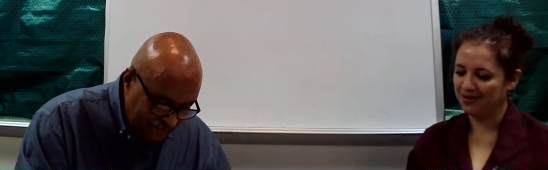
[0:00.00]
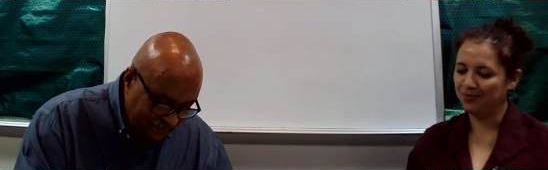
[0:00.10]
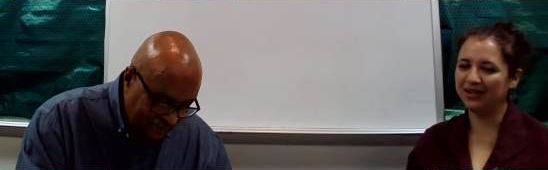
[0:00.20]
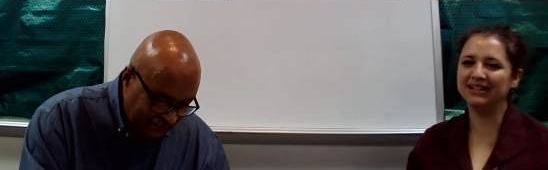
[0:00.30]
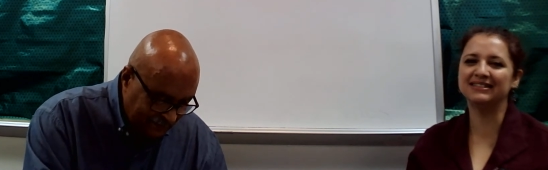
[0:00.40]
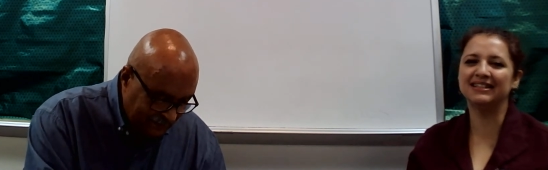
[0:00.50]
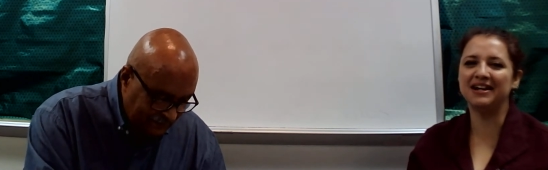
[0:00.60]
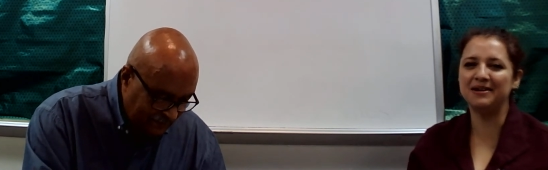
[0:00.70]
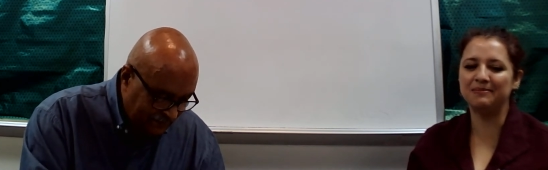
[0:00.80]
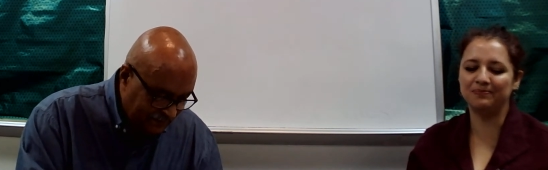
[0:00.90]
Speaker 1: But it's...
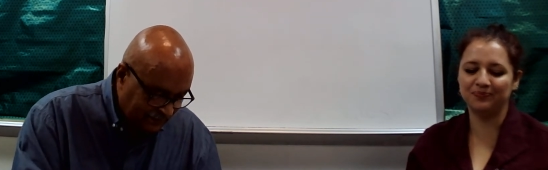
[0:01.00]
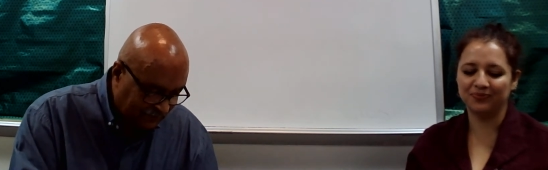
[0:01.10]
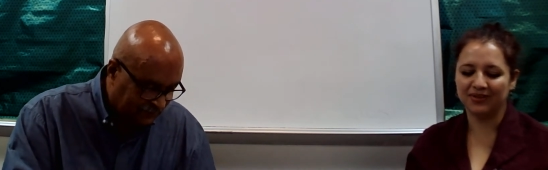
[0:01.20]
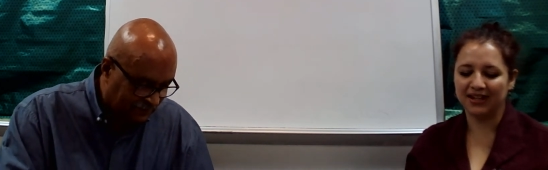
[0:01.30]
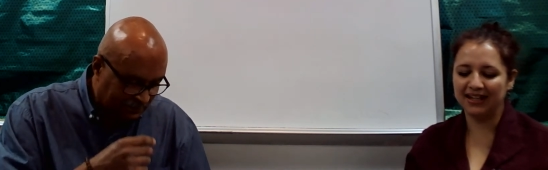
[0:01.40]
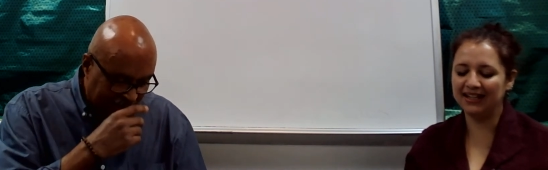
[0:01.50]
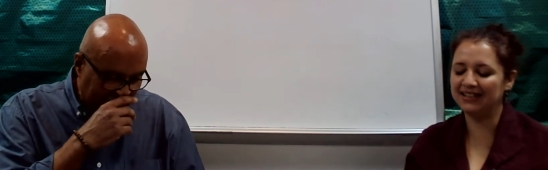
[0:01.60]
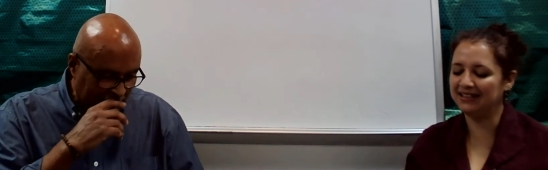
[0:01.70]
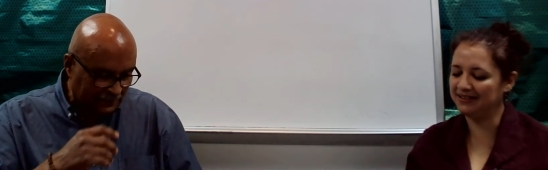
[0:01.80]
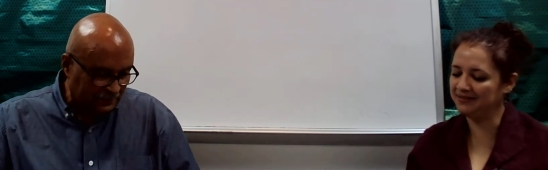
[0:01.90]
um. This
Speaker 2: one in
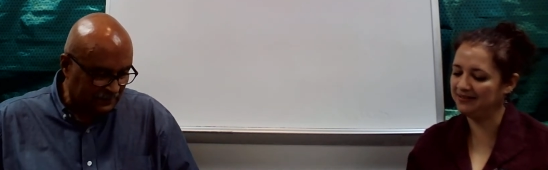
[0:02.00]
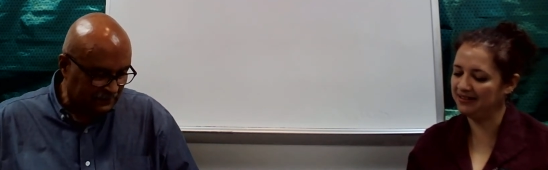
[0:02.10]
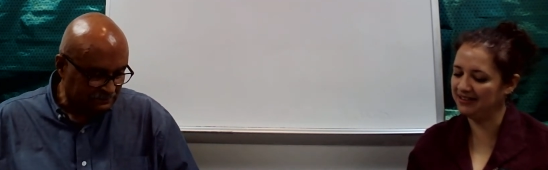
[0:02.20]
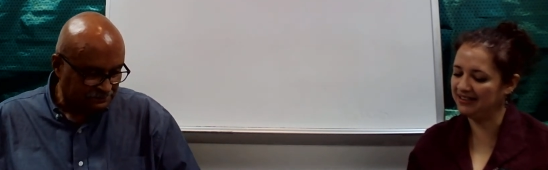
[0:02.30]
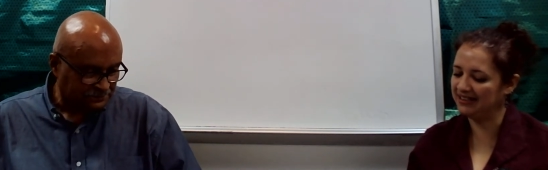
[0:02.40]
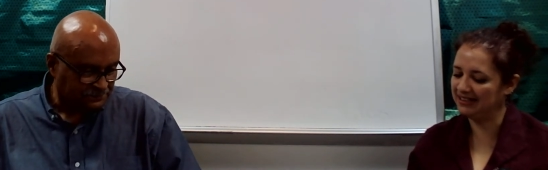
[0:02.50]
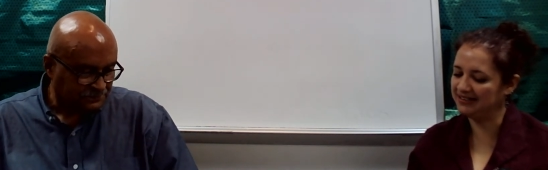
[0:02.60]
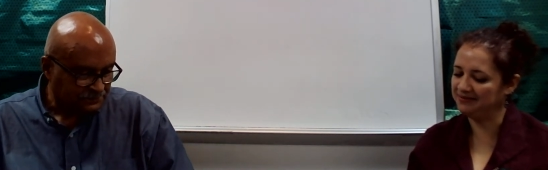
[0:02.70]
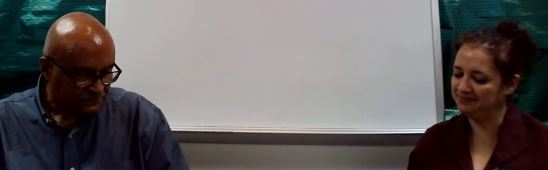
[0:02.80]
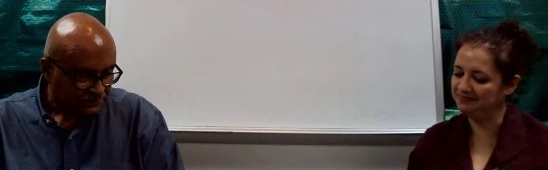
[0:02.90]
particular. You know.
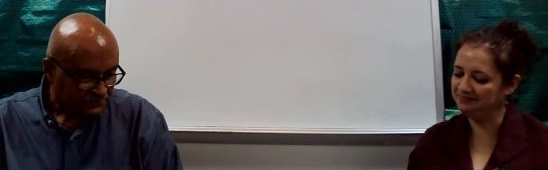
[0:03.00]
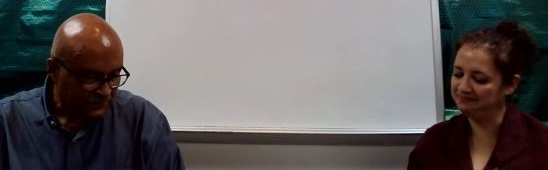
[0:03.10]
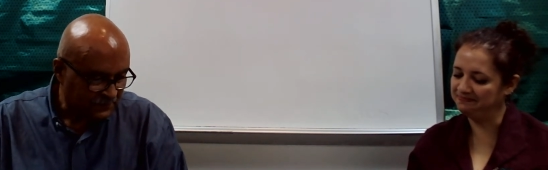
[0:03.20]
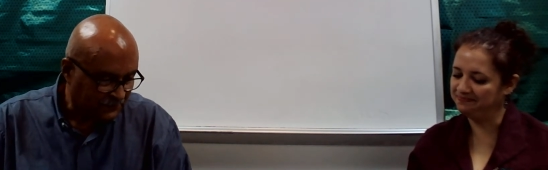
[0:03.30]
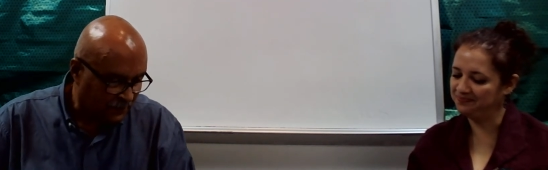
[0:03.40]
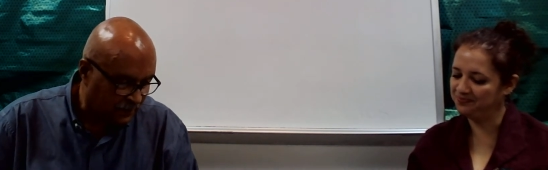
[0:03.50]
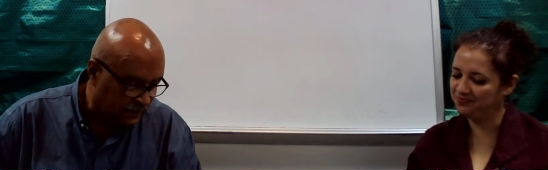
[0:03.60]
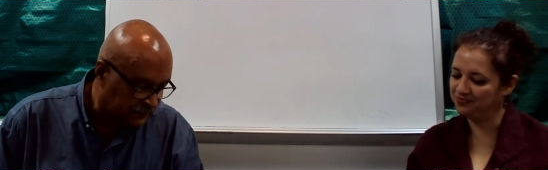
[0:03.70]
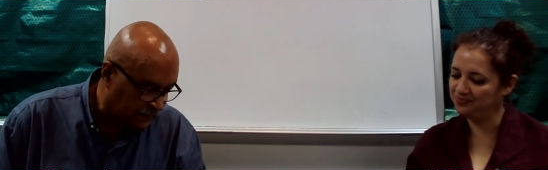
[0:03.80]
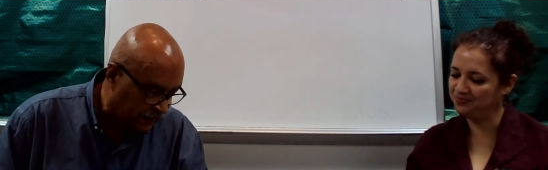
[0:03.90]
Mm -hmm. It's called
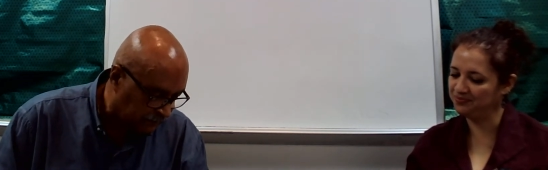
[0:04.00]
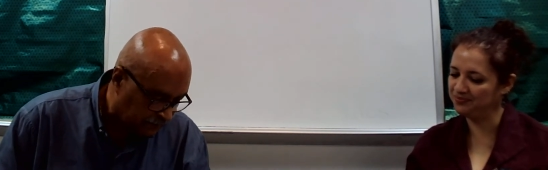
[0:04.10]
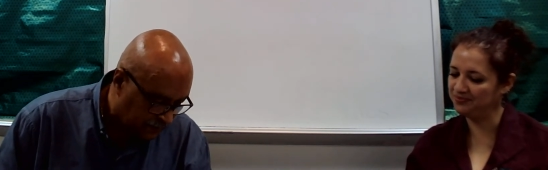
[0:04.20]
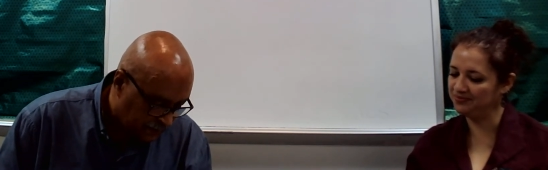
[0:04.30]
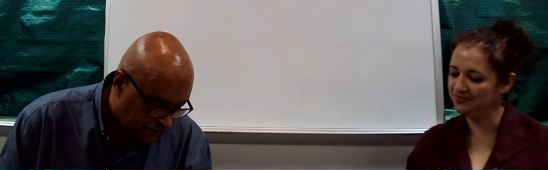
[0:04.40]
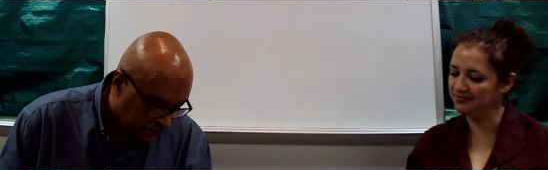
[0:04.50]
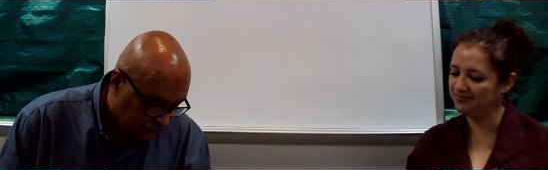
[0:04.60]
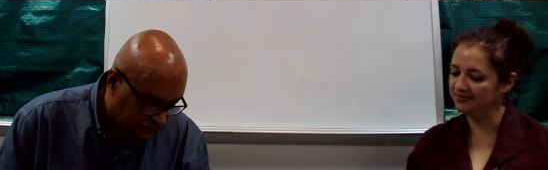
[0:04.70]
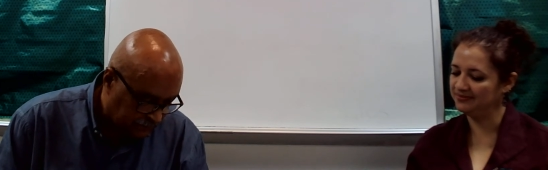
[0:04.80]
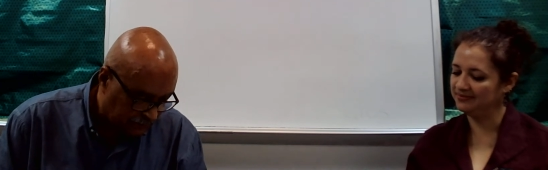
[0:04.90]
Hard Times.
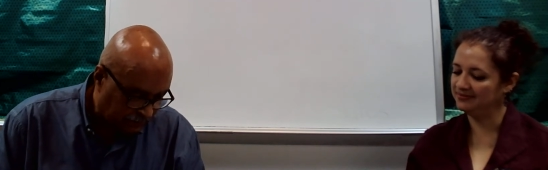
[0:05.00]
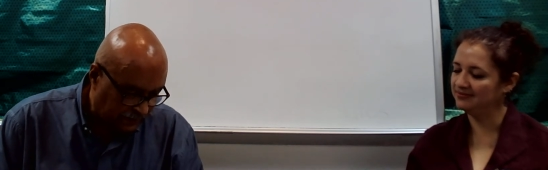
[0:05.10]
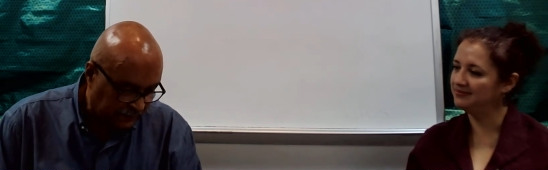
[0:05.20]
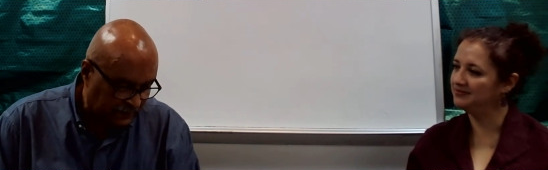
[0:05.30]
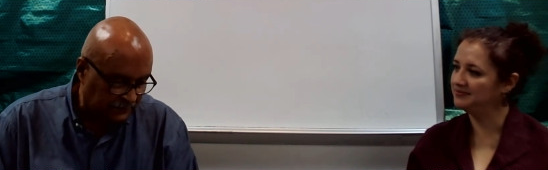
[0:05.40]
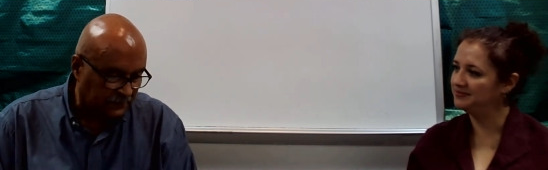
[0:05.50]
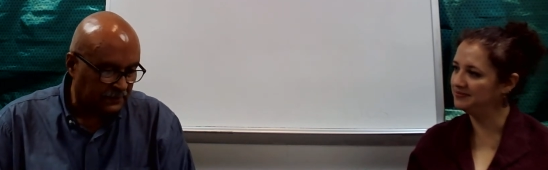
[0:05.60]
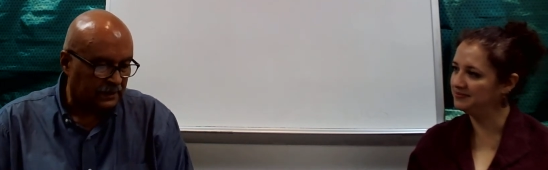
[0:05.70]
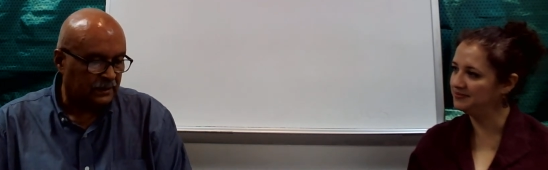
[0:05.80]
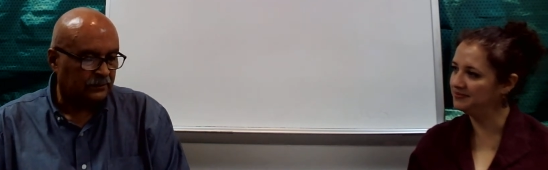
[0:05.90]
Wrote this back in
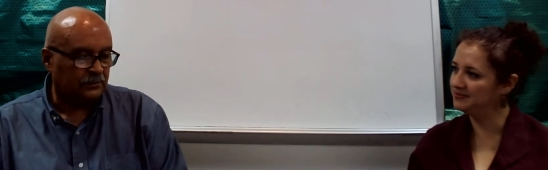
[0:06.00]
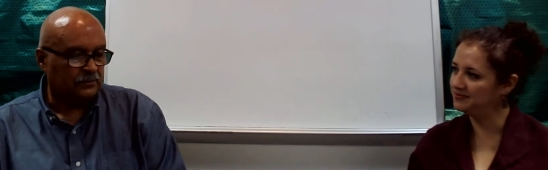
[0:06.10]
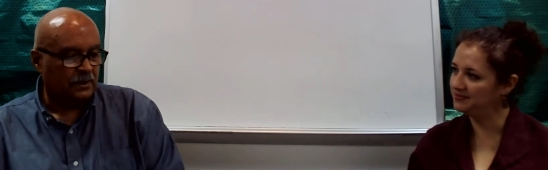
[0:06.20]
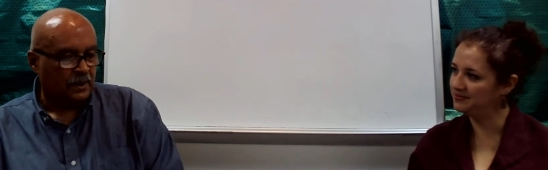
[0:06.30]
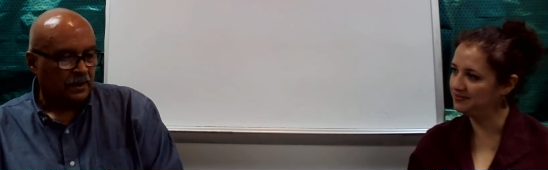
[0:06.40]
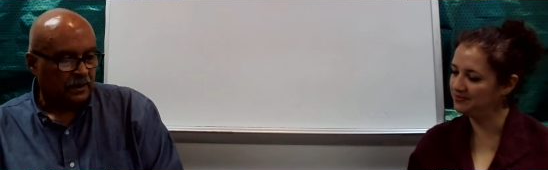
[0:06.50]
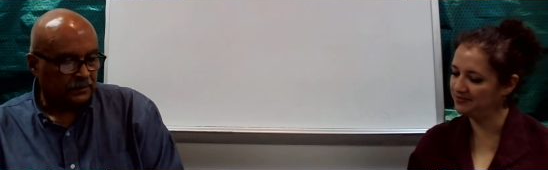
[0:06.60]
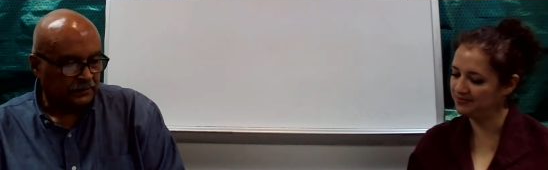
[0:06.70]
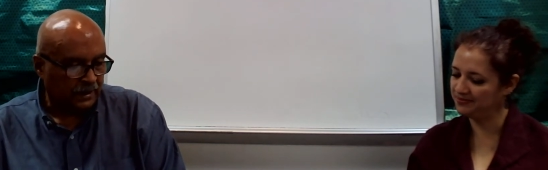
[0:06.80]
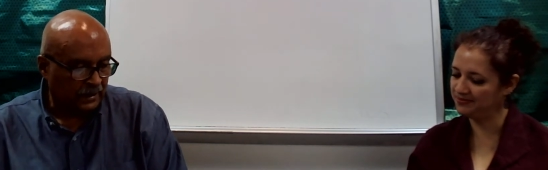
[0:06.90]
1992
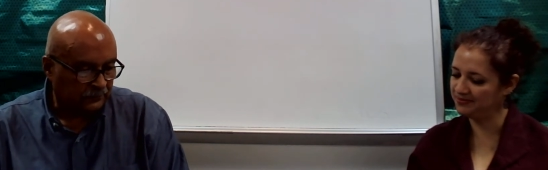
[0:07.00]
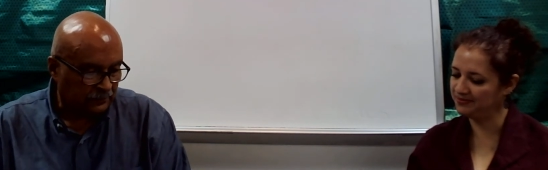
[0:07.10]
hard times